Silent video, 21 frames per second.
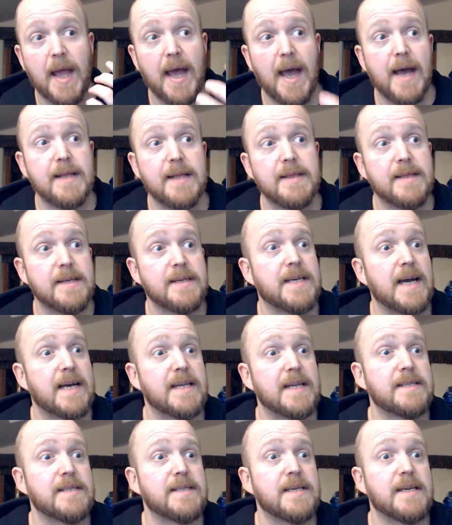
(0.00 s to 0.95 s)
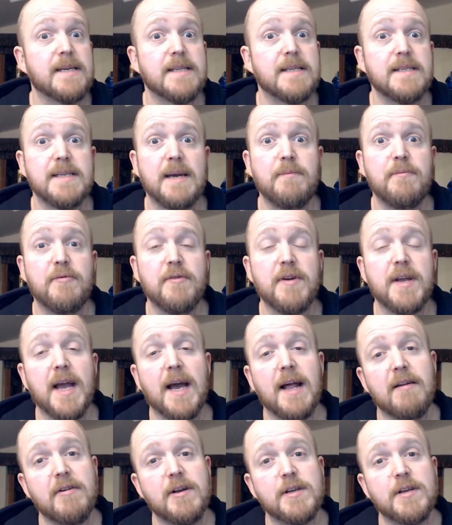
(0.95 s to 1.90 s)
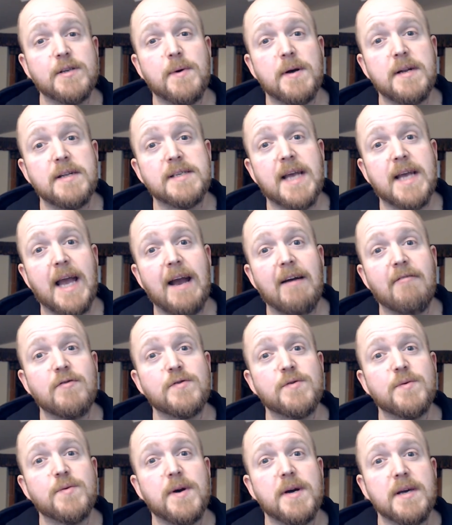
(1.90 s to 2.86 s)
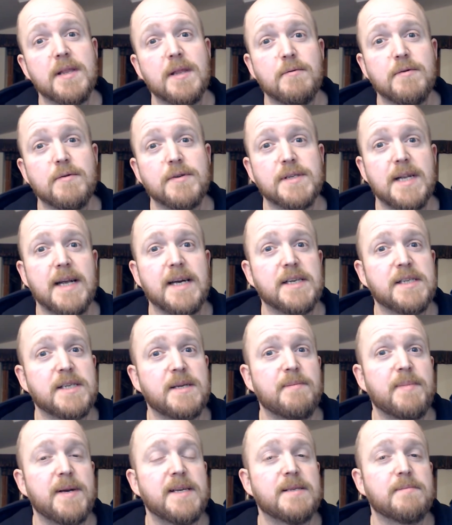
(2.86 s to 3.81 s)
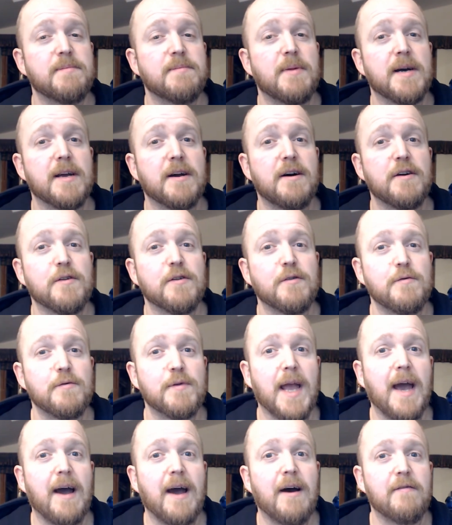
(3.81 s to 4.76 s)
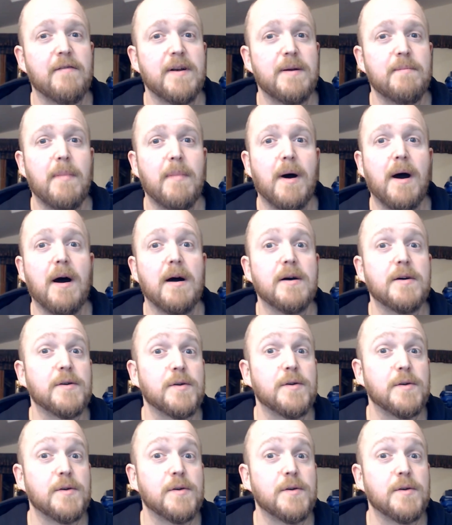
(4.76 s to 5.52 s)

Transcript: At the Tansy Contemporary Gallery, as well as Carol's work, there were a selection of pieces by a guy called Calvin Marr, who,